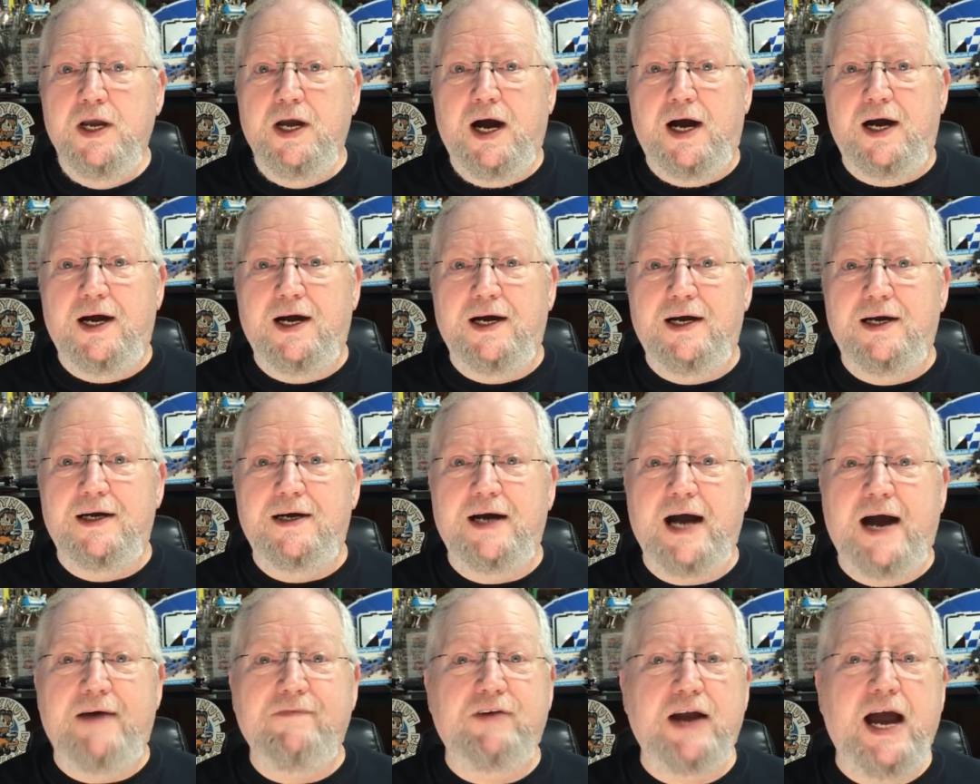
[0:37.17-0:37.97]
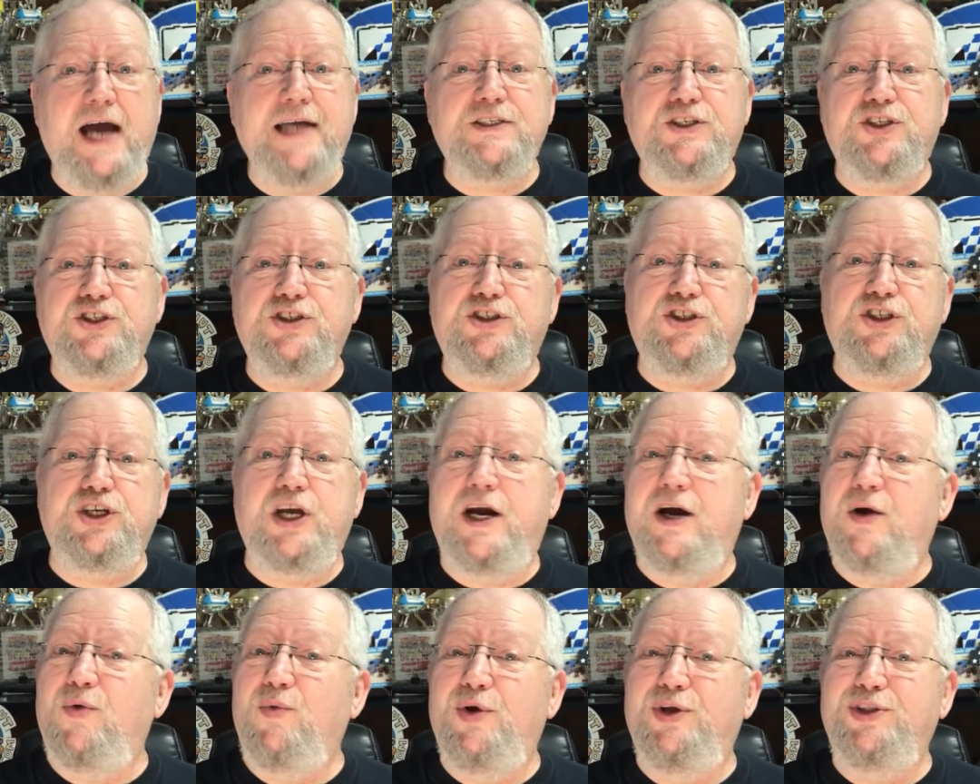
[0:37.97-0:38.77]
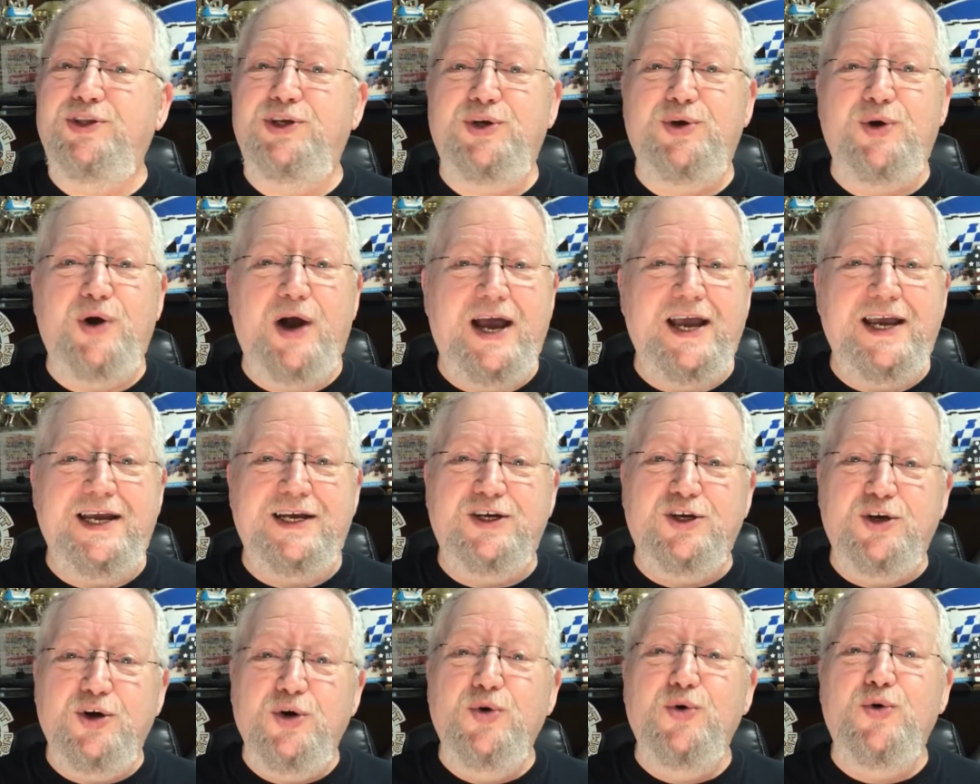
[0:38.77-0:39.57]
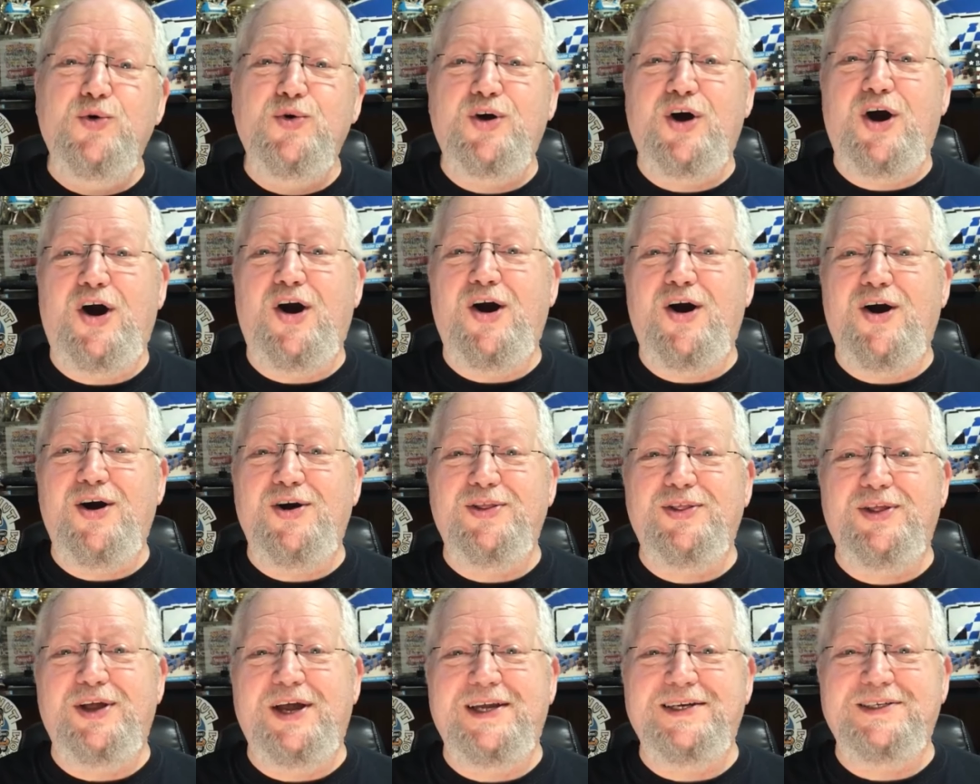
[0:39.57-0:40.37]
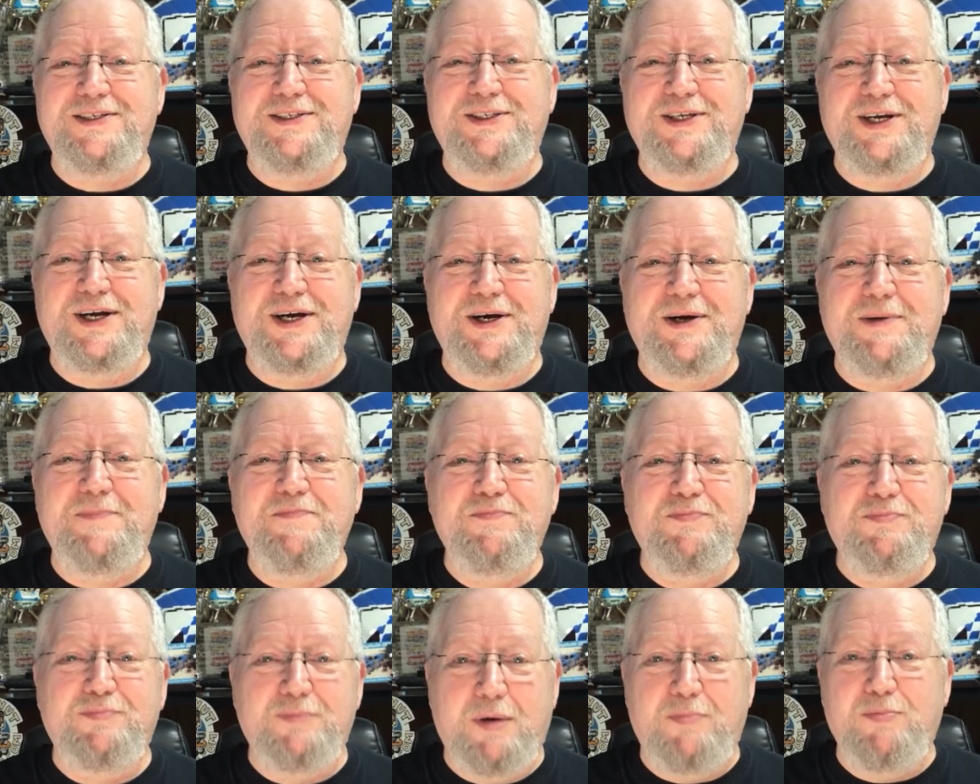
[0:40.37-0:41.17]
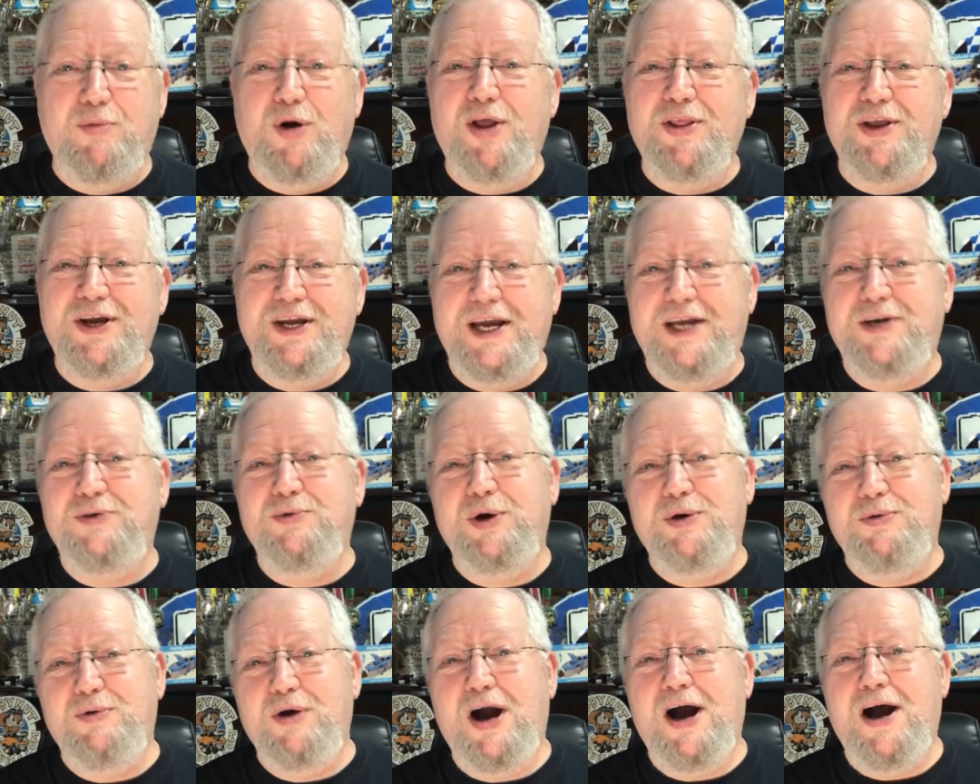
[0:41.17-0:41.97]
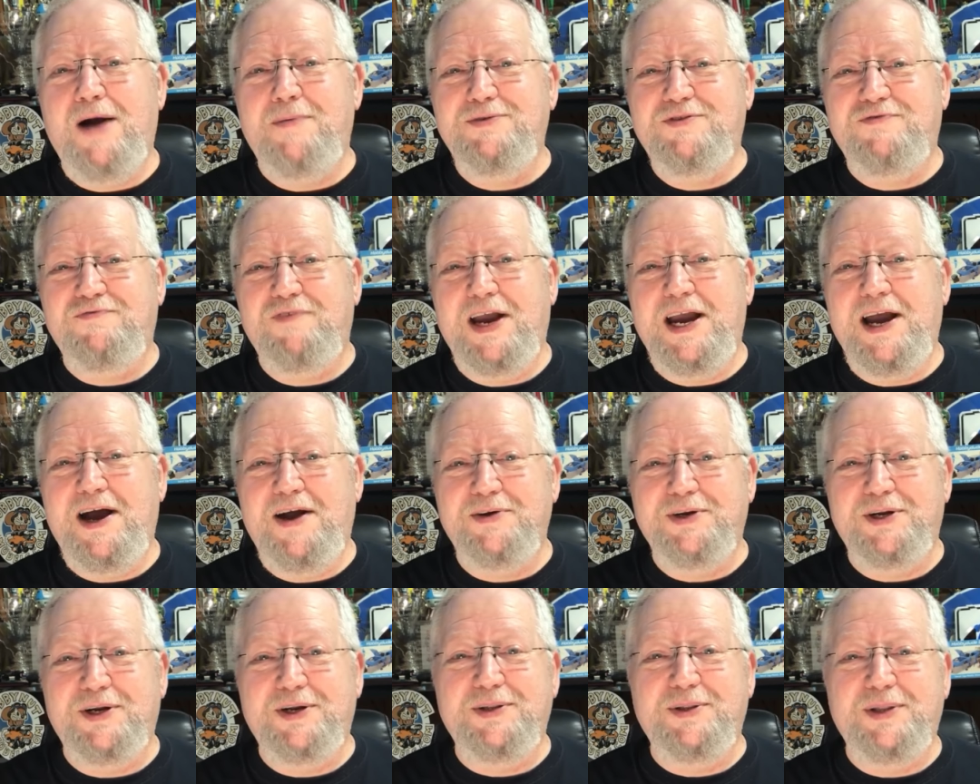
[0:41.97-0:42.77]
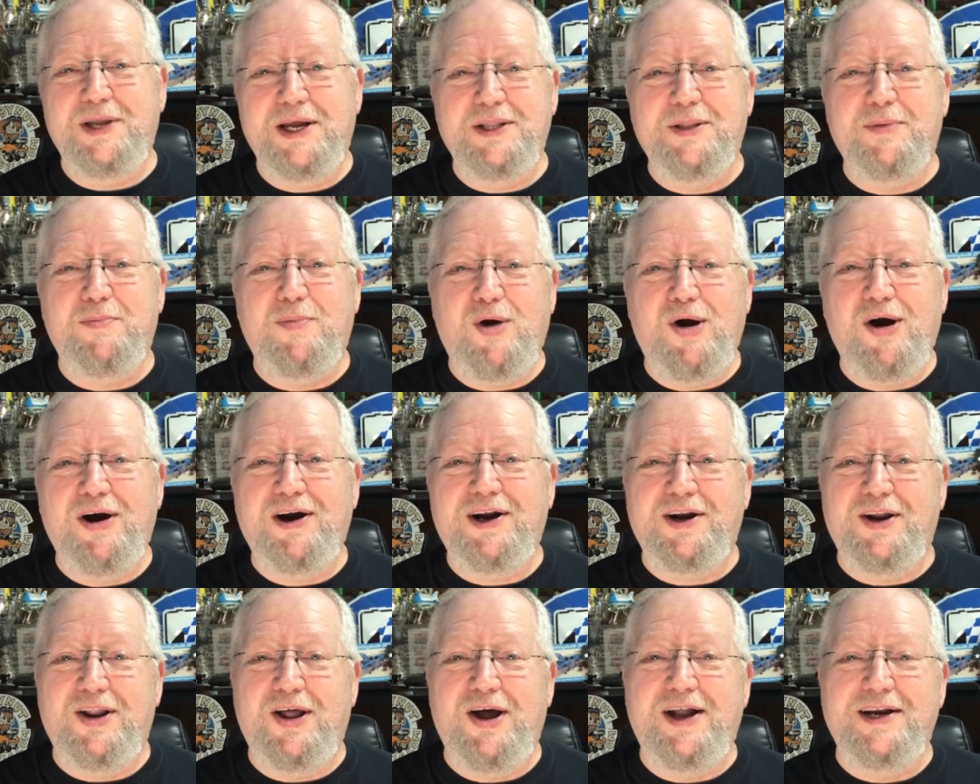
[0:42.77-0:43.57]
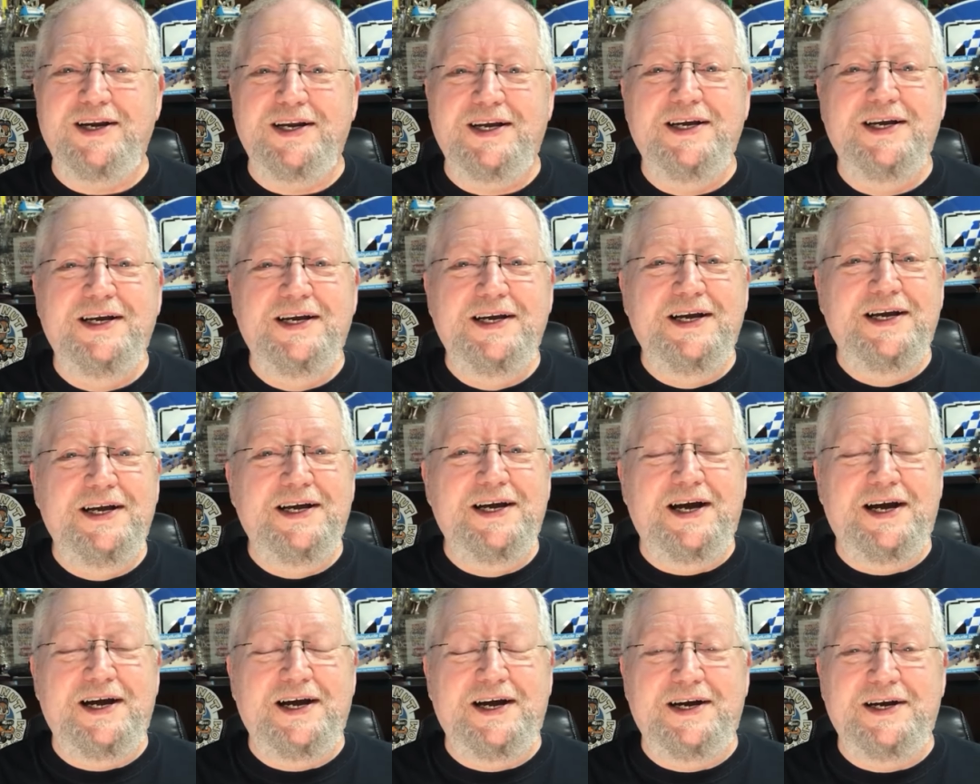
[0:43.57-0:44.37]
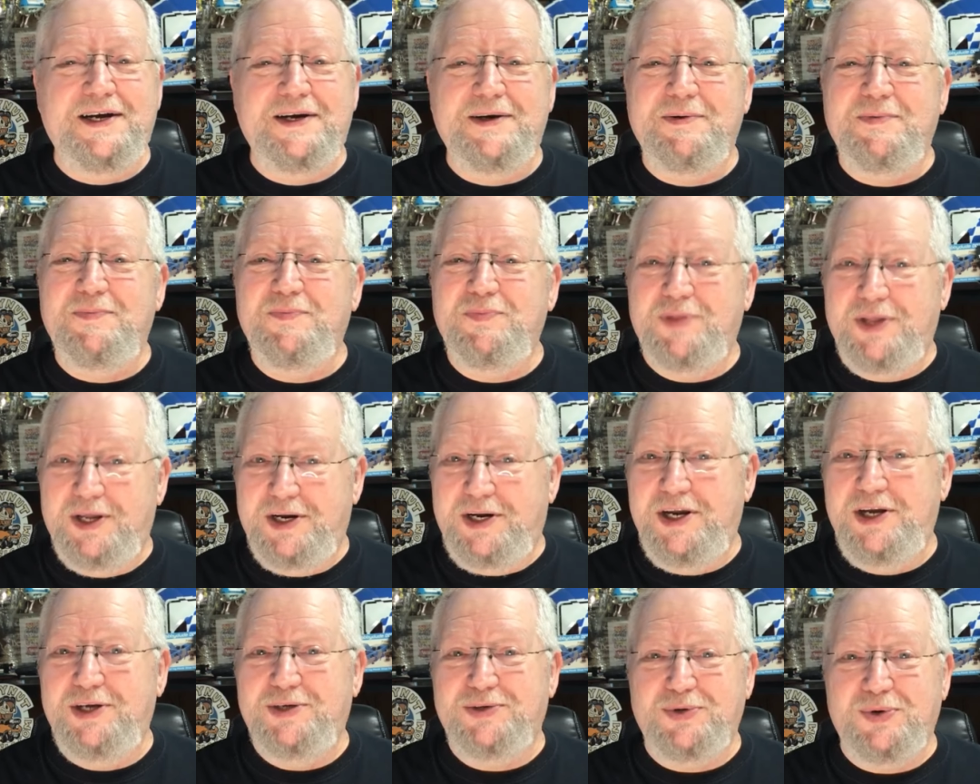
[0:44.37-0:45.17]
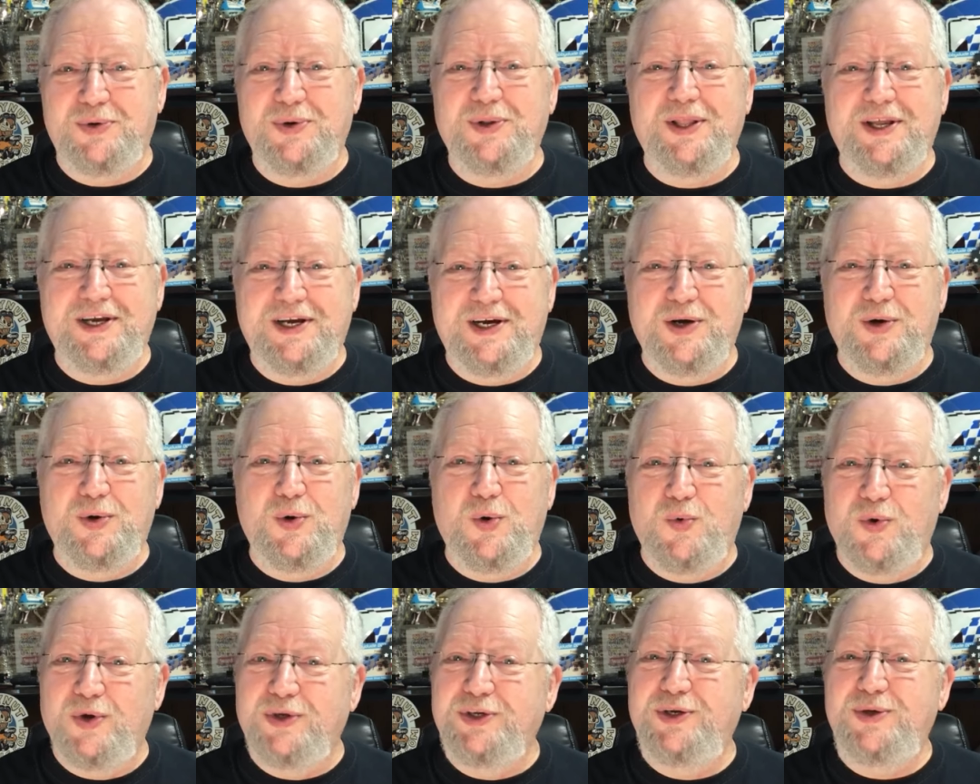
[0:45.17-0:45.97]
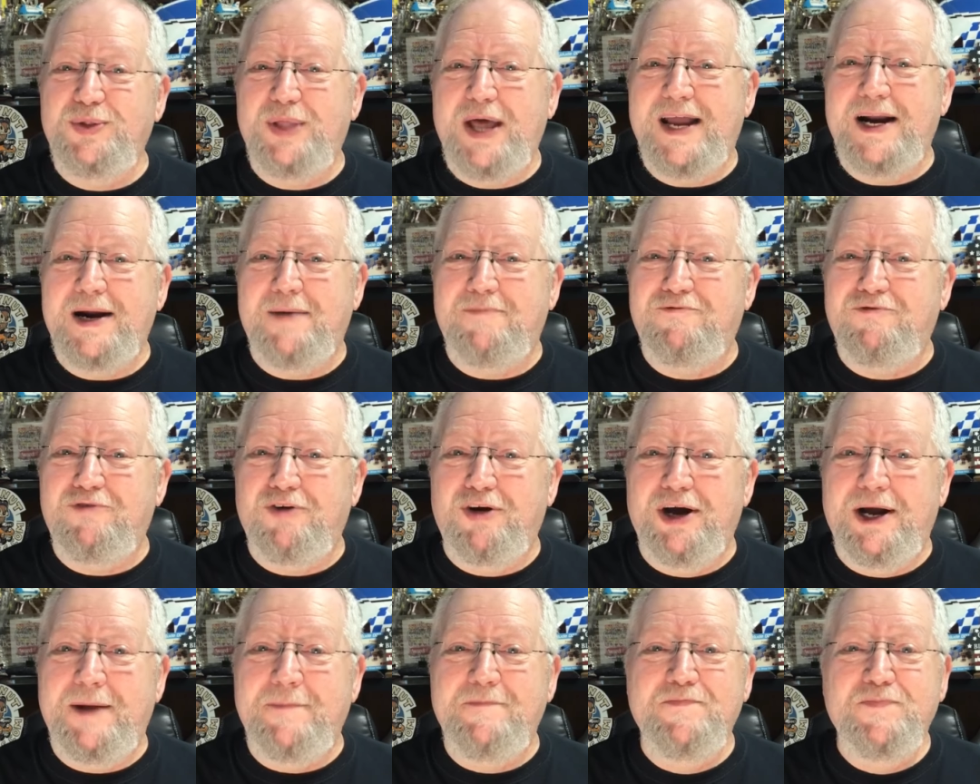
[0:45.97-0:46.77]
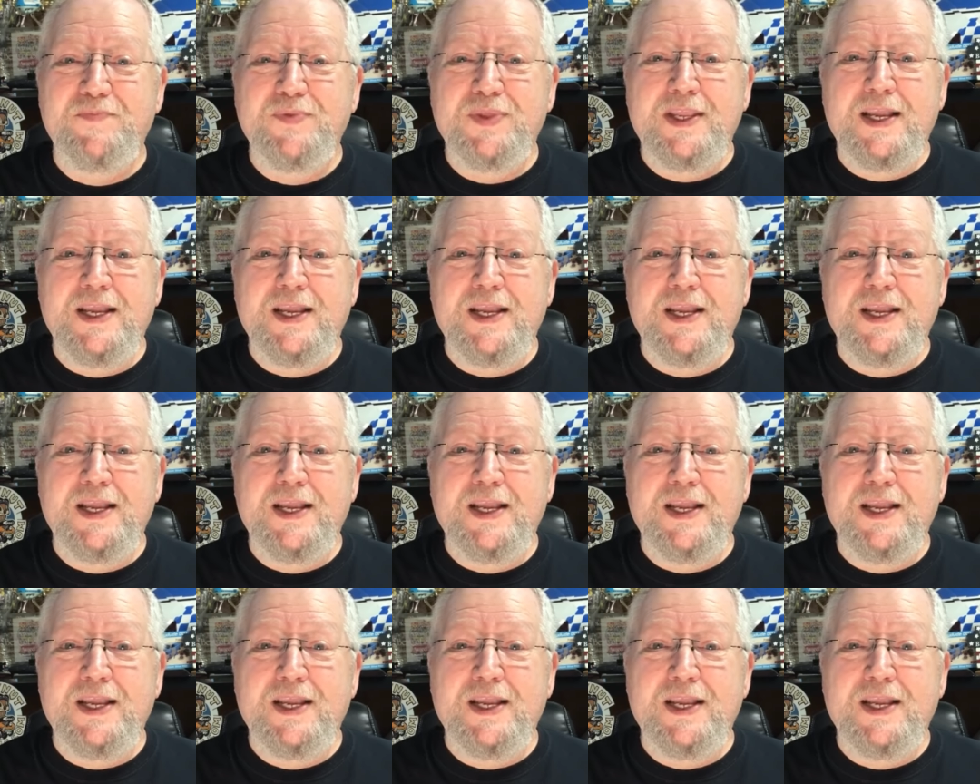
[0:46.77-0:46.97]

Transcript: I've got to share with you a cool car that my brother Henry Robbs found in the parking lot that is really cool. We'll do that up front.